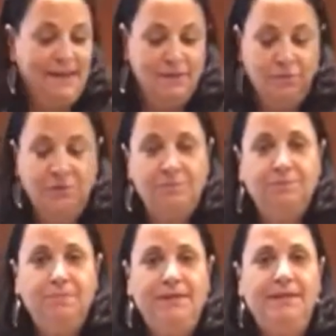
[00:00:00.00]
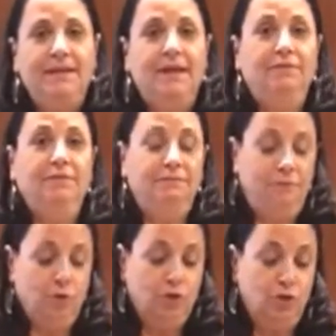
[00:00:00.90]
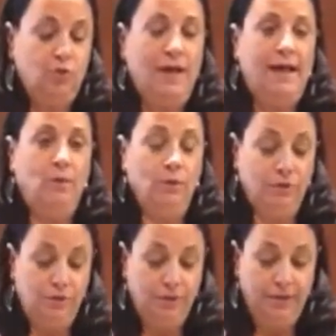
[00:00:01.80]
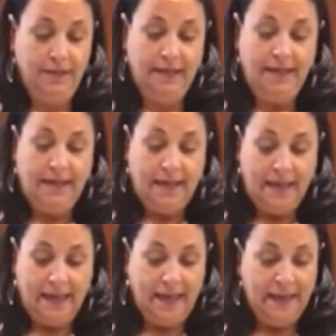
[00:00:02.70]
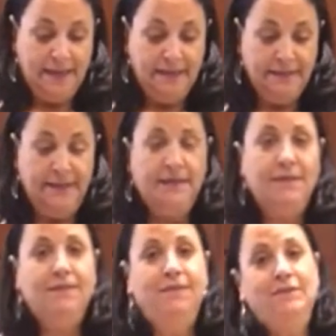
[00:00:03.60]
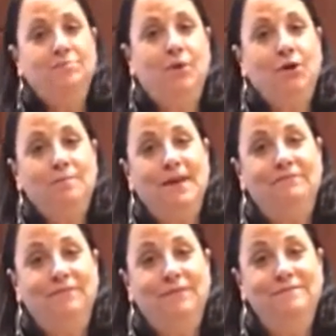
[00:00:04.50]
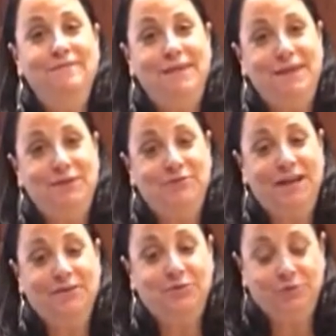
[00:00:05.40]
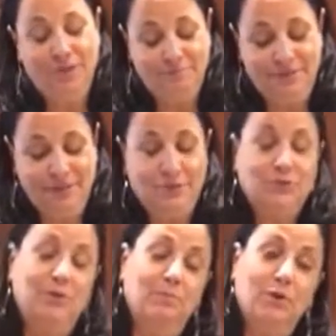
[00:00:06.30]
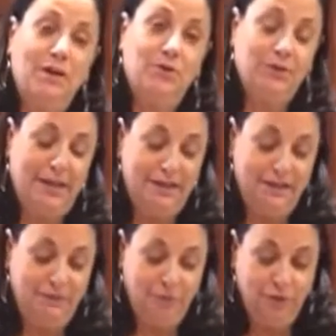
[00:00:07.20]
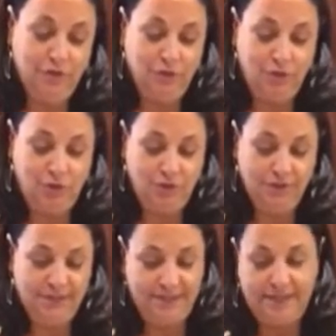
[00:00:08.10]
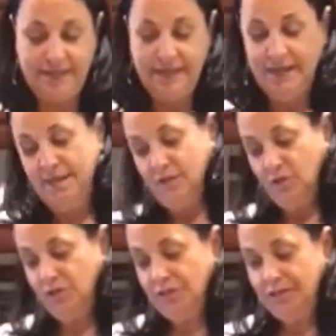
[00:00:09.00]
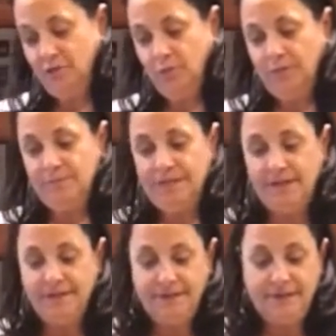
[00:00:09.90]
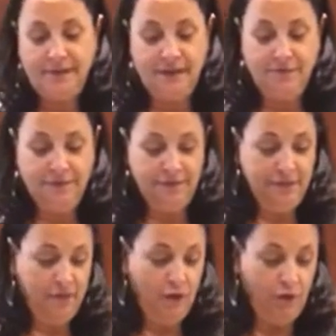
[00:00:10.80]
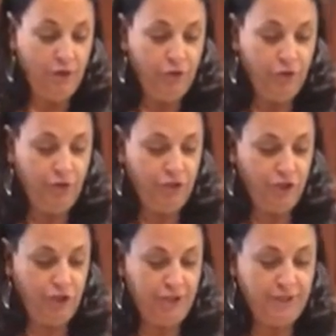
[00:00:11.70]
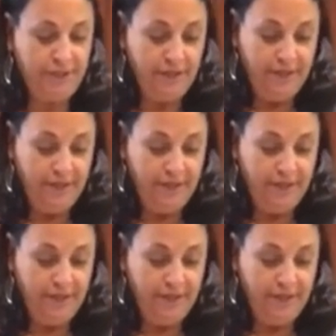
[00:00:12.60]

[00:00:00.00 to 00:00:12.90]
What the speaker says: and the ribs have been in the oven for 2 hours. And this part of my video got corrupted, so I'm recreating it for you so that you can see. So you take your ribs out of the oven on your cookie sheet,